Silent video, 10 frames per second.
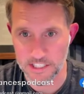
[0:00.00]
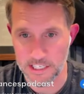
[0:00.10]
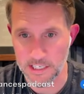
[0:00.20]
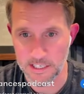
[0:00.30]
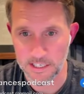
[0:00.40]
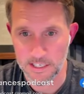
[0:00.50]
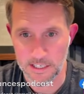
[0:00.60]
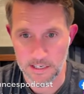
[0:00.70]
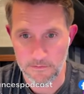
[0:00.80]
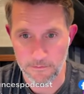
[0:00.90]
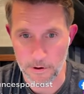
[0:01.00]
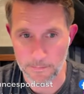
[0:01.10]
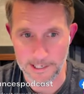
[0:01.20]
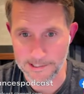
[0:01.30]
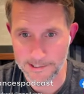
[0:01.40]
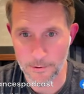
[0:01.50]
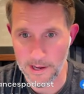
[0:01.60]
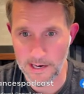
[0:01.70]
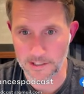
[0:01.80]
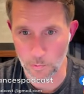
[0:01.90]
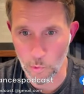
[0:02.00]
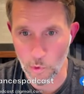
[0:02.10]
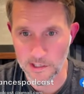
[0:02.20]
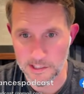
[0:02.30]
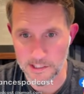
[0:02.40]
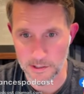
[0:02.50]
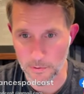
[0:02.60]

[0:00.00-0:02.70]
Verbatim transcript: agency from like 2001 to